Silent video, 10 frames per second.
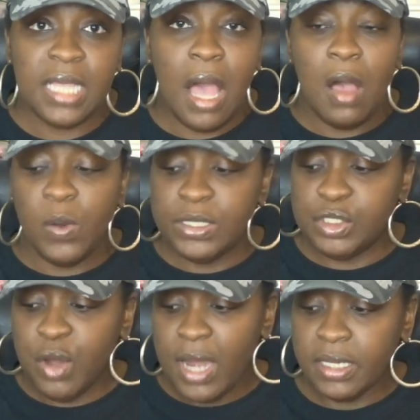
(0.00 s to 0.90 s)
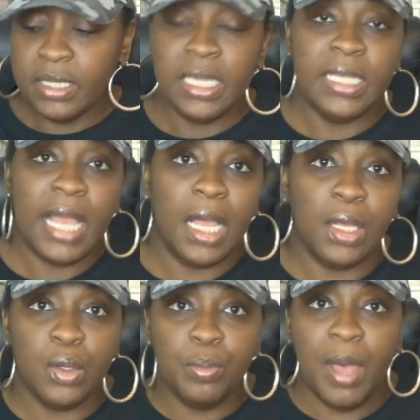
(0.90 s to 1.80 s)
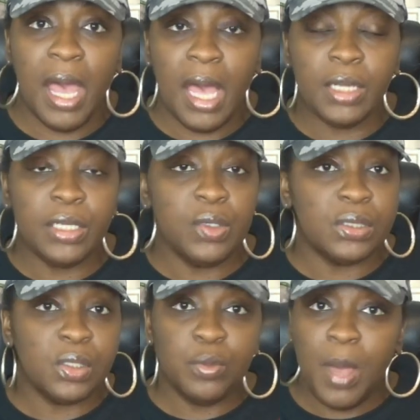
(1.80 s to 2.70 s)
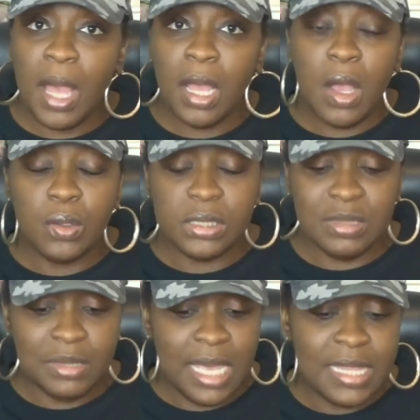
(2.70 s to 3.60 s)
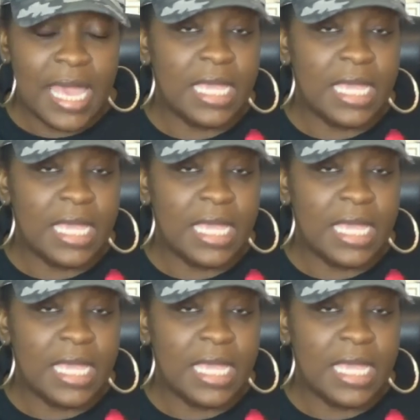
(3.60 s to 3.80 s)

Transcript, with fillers: I always try to get like a coupon or use a coupon code or something like that,